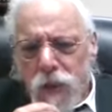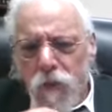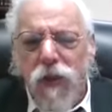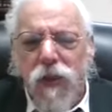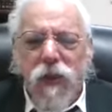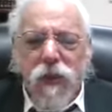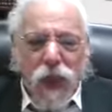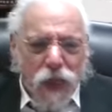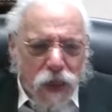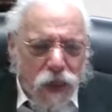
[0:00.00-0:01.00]
He wants to
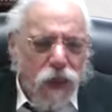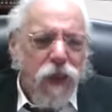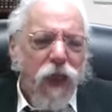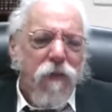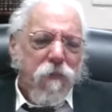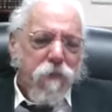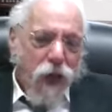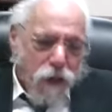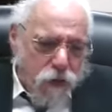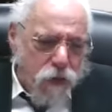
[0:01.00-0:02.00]
say that
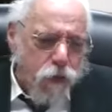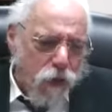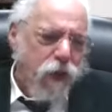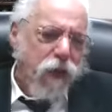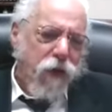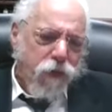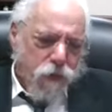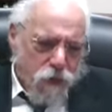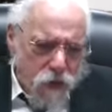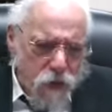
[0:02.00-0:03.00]
Mapashtis, what's the
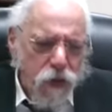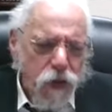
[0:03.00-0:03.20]
difference?